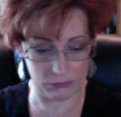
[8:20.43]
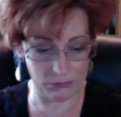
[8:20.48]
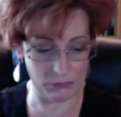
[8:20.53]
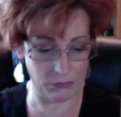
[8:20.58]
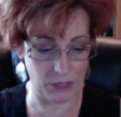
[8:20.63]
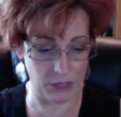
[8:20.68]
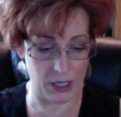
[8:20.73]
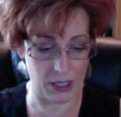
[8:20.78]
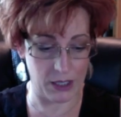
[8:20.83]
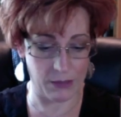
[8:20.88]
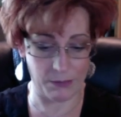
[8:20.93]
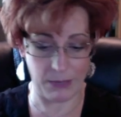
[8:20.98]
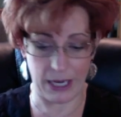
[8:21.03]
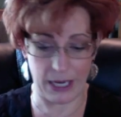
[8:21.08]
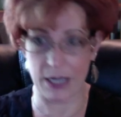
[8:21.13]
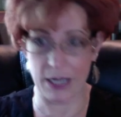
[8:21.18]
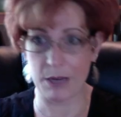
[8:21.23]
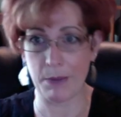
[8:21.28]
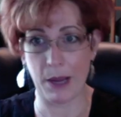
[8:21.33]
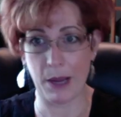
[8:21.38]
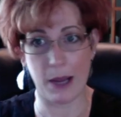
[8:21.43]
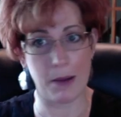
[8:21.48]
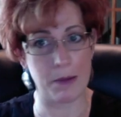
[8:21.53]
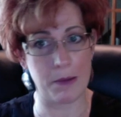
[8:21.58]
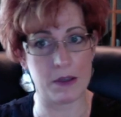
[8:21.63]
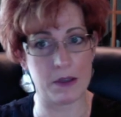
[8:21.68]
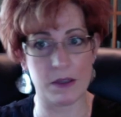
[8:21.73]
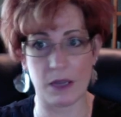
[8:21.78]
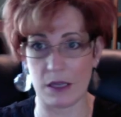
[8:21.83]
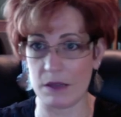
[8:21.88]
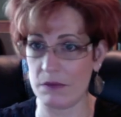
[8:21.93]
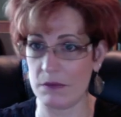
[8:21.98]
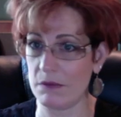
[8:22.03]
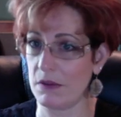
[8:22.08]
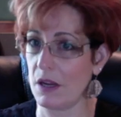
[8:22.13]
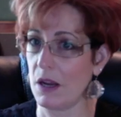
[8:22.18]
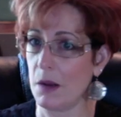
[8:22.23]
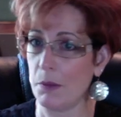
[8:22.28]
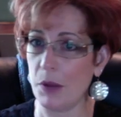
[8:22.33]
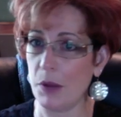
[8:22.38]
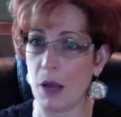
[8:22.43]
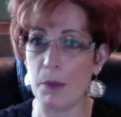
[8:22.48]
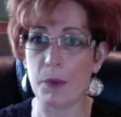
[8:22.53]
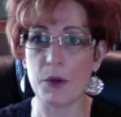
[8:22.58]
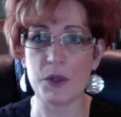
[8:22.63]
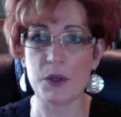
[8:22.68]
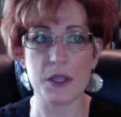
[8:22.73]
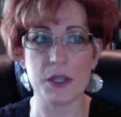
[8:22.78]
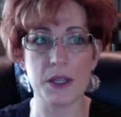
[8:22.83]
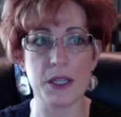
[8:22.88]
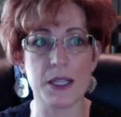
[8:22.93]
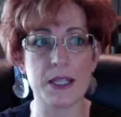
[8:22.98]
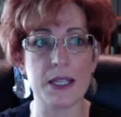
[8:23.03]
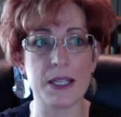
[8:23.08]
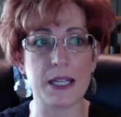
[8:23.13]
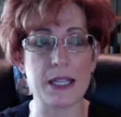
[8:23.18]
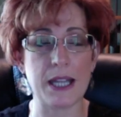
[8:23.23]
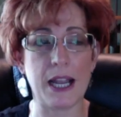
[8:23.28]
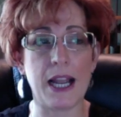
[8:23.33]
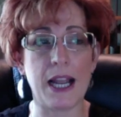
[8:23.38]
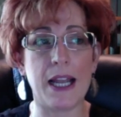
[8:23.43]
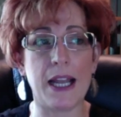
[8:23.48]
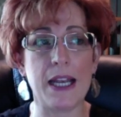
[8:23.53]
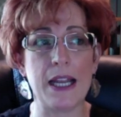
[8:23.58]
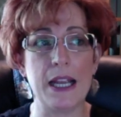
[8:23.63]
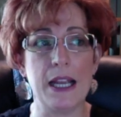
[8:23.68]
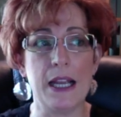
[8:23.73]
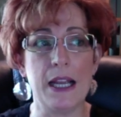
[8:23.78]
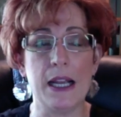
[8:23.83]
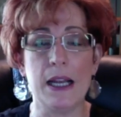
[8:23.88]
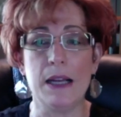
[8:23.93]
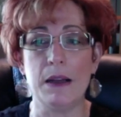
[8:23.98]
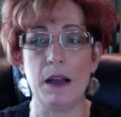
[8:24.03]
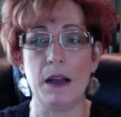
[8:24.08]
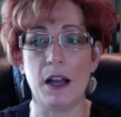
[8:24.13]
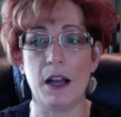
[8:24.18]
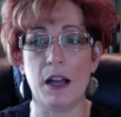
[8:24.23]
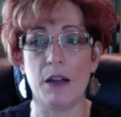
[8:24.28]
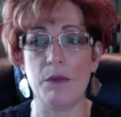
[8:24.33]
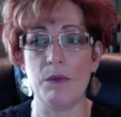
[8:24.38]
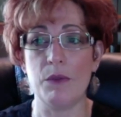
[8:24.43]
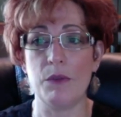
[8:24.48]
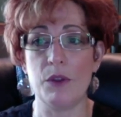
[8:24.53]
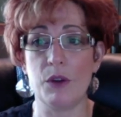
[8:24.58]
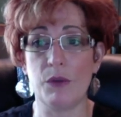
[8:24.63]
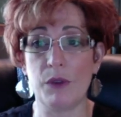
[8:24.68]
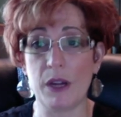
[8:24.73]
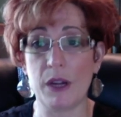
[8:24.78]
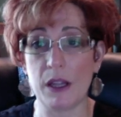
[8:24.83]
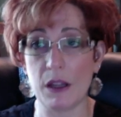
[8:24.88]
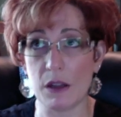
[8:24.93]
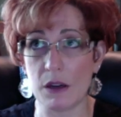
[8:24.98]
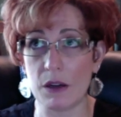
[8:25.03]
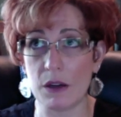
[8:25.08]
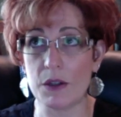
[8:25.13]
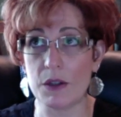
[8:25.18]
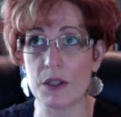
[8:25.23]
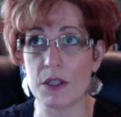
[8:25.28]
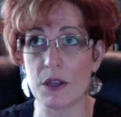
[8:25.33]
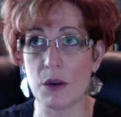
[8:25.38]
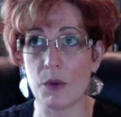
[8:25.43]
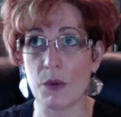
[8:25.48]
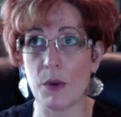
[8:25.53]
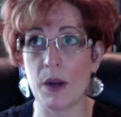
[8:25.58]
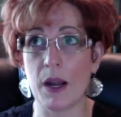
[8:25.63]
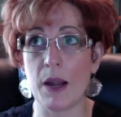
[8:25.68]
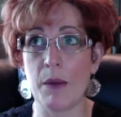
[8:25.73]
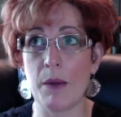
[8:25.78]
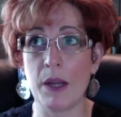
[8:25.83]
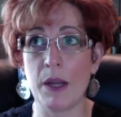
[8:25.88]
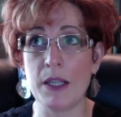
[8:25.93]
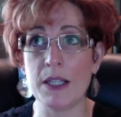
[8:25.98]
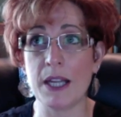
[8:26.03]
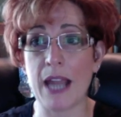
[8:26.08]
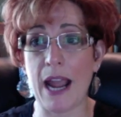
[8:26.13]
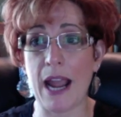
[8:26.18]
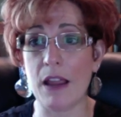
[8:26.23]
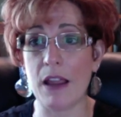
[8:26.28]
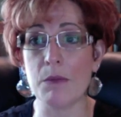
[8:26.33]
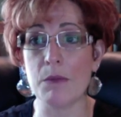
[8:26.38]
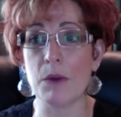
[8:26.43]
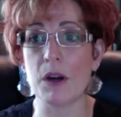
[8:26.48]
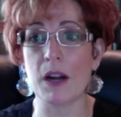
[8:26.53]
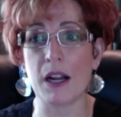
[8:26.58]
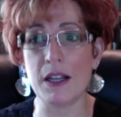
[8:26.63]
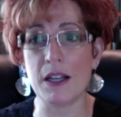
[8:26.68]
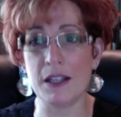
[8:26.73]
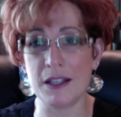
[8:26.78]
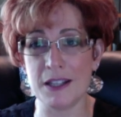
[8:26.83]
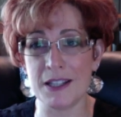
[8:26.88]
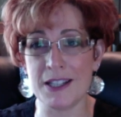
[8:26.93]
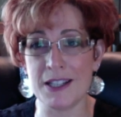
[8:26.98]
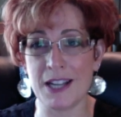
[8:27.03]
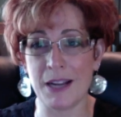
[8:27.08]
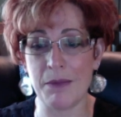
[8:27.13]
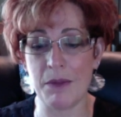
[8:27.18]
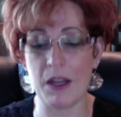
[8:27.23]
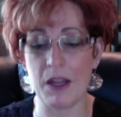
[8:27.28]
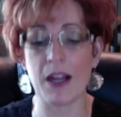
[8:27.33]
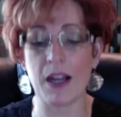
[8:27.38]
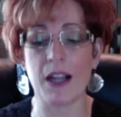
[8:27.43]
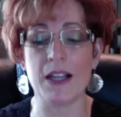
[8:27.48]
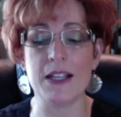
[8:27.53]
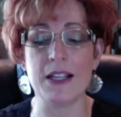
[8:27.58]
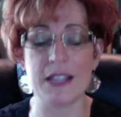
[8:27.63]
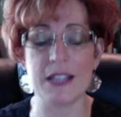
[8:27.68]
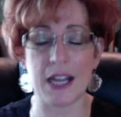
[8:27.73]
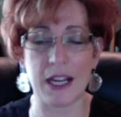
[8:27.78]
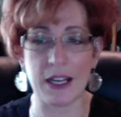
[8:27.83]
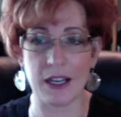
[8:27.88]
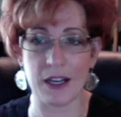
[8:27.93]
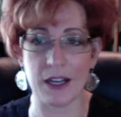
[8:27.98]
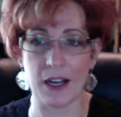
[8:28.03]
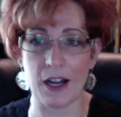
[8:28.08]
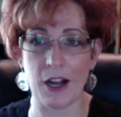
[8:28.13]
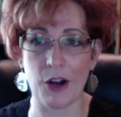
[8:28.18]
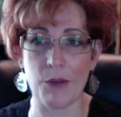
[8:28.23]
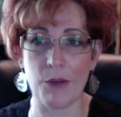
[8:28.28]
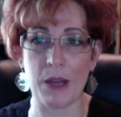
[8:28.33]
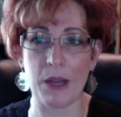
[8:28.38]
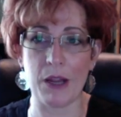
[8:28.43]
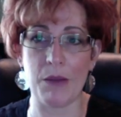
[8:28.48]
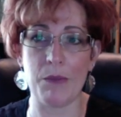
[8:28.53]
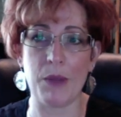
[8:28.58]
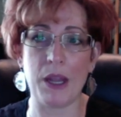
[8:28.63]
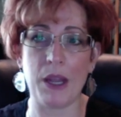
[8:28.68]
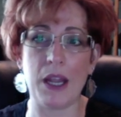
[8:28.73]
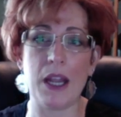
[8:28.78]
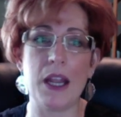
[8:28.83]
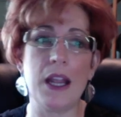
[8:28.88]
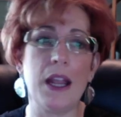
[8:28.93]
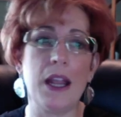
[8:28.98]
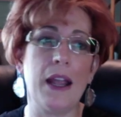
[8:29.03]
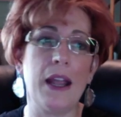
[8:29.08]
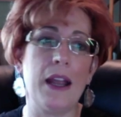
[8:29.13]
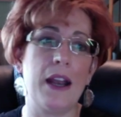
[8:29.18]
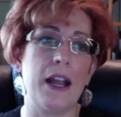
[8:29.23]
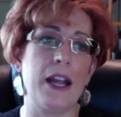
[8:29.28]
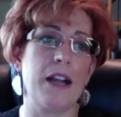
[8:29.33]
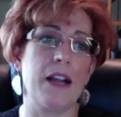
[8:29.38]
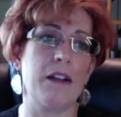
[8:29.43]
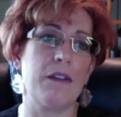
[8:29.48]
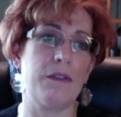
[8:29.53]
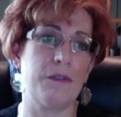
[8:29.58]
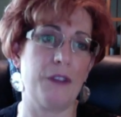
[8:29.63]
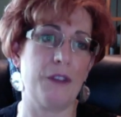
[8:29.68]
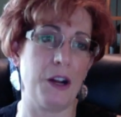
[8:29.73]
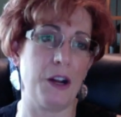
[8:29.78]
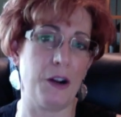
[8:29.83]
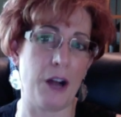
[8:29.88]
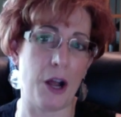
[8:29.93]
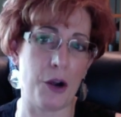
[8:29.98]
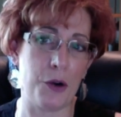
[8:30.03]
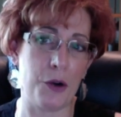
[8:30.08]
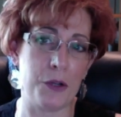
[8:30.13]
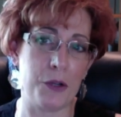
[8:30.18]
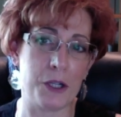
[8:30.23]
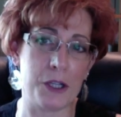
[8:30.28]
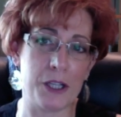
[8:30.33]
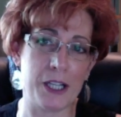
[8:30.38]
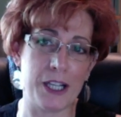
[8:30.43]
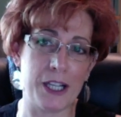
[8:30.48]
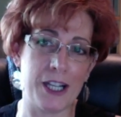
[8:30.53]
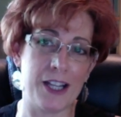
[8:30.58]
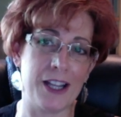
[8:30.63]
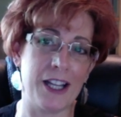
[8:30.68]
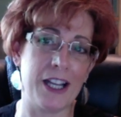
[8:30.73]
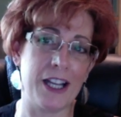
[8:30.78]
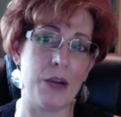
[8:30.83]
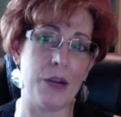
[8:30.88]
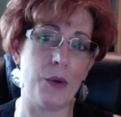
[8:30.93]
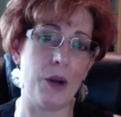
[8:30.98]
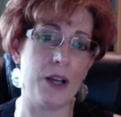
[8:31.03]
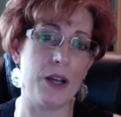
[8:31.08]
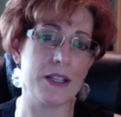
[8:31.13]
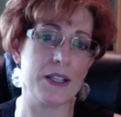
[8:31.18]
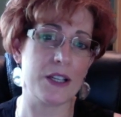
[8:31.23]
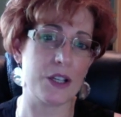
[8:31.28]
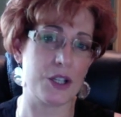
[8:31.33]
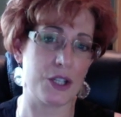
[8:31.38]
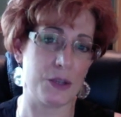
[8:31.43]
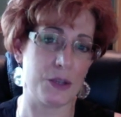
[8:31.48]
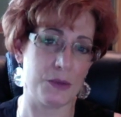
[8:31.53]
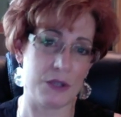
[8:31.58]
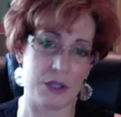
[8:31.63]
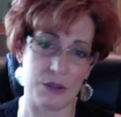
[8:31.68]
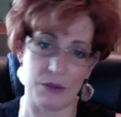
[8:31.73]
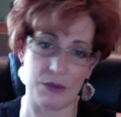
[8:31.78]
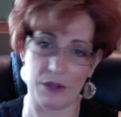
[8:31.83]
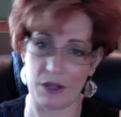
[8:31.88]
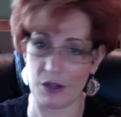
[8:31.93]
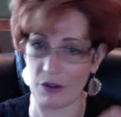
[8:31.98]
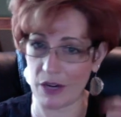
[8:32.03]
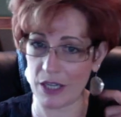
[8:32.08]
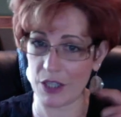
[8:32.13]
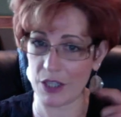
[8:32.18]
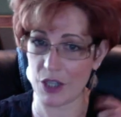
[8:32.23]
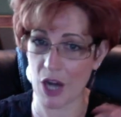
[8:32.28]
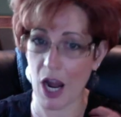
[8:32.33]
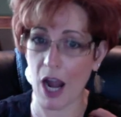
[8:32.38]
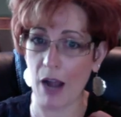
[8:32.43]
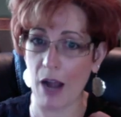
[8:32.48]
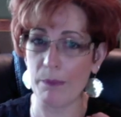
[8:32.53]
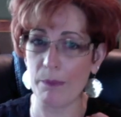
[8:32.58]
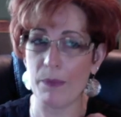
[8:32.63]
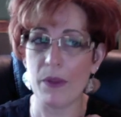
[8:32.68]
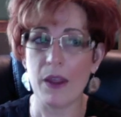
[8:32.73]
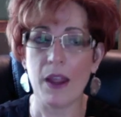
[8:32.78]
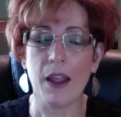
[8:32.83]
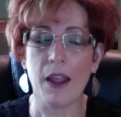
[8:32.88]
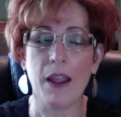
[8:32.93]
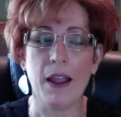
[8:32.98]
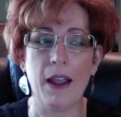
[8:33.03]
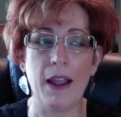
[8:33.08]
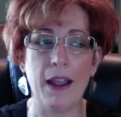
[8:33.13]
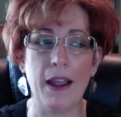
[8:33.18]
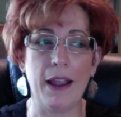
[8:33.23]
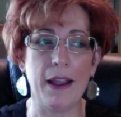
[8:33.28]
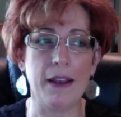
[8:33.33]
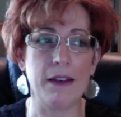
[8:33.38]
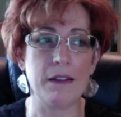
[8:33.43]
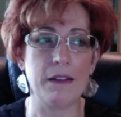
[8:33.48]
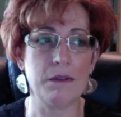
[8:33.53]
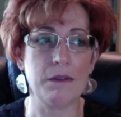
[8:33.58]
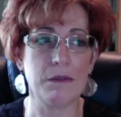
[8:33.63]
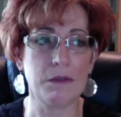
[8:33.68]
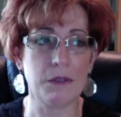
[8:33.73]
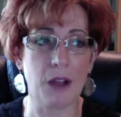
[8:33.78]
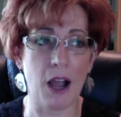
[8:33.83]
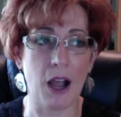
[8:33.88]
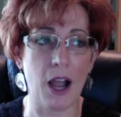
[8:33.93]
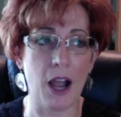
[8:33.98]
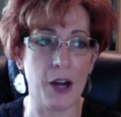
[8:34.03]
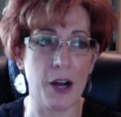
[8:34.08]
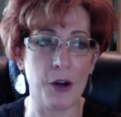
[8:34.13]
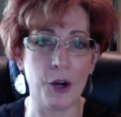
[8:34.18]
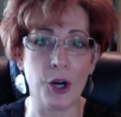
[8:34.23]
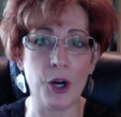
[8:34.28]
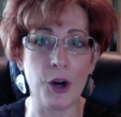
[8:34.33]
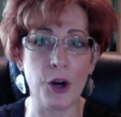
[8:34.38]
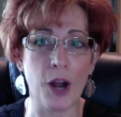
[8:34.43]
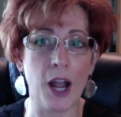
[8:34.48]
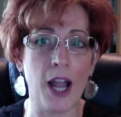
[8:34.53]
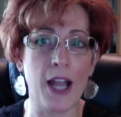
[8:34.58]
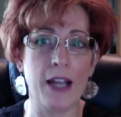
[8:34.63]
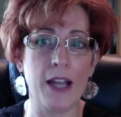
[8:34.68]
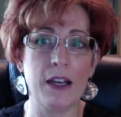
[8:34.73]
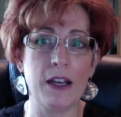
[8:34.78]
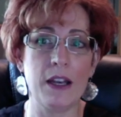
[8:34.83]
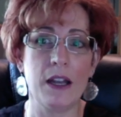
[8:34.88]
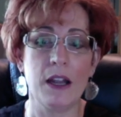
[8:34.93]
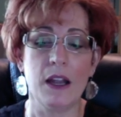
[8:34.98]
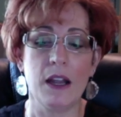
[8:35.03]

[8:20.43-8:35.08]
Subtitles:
handymen and plumbers and things like that. The realtor. So when I went to Gatlinburg, I did the same thing. I stayed in an Airbnb and I figured out who the cleaning lady was because she was doing a great job and hired her on.